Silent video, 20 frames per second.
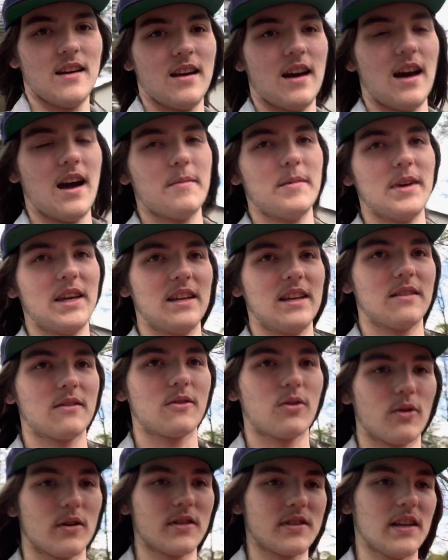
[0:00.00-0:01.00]
I mean, of
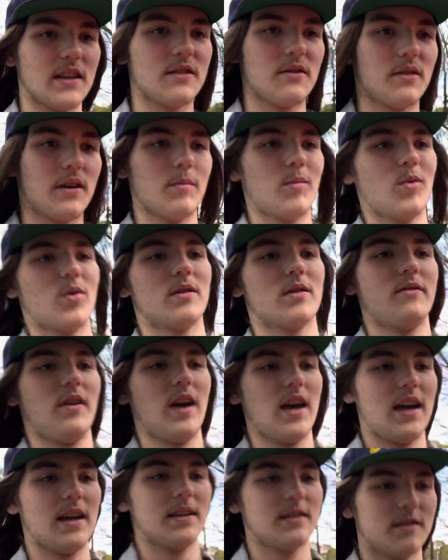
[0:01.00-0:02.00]
course, as you get more
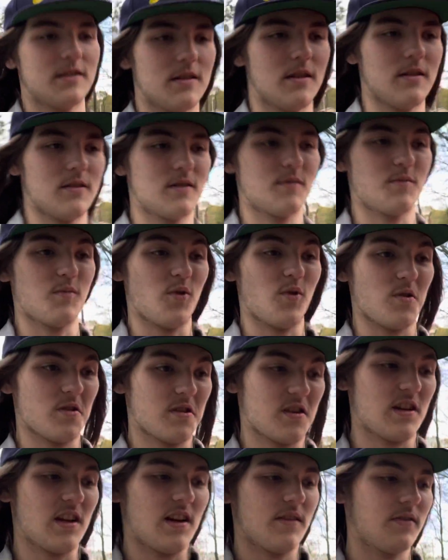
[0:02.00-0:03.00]
advanced, there's more
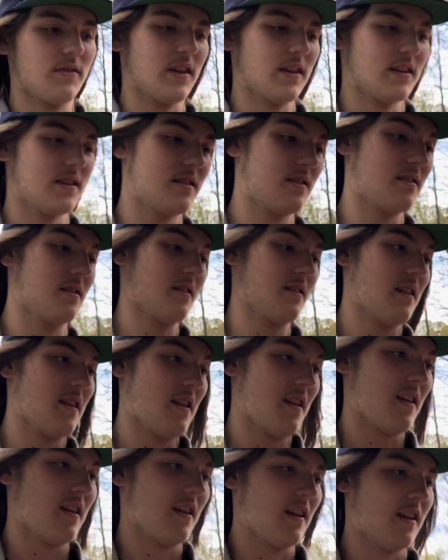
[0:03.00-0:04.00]
stuff that's,
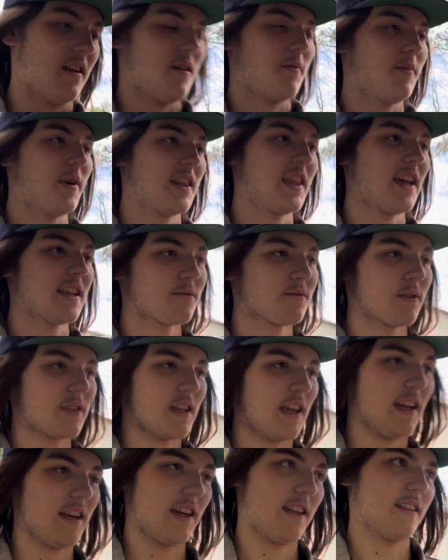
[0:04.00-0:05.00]
you know, but that's with
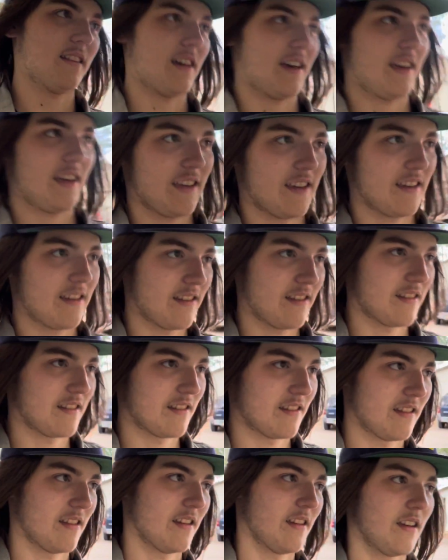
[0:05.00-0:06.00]
any, like,
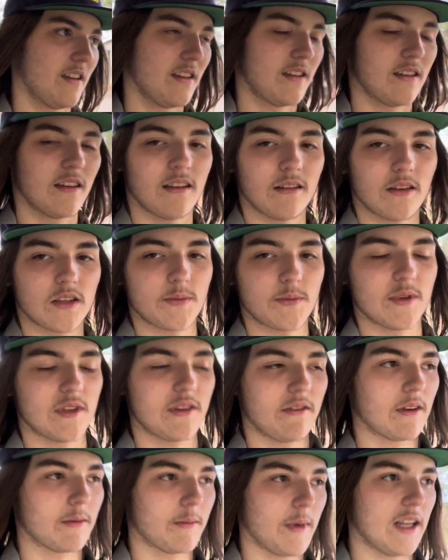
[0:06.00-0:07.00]
a
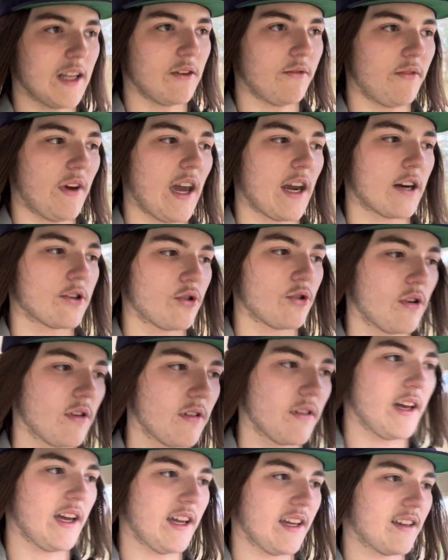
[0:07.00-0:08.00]
specific manufacturer.
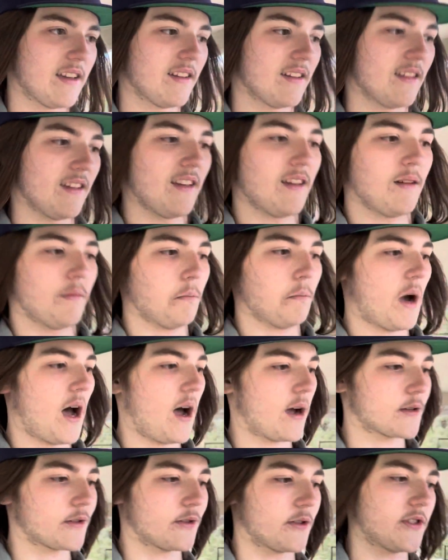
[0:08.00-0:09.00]
Like,
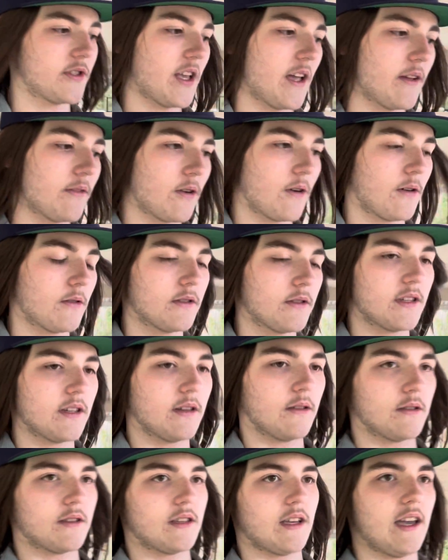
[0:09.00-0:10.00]
Boxers have their own
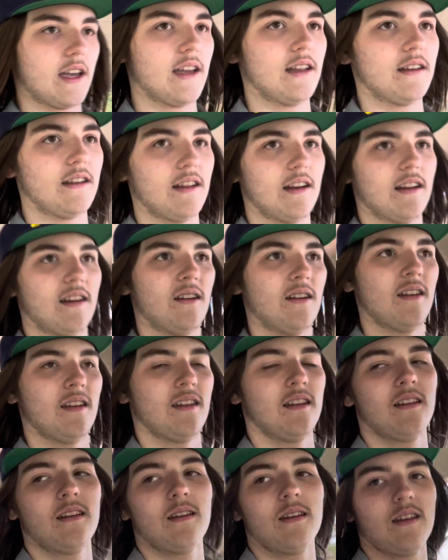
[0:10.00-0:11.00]
skill set, you
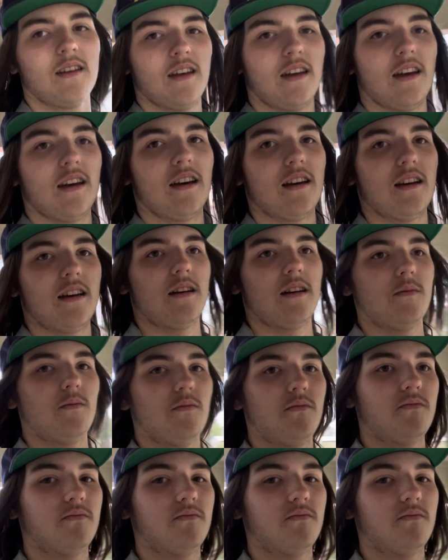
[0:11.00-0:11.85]
know.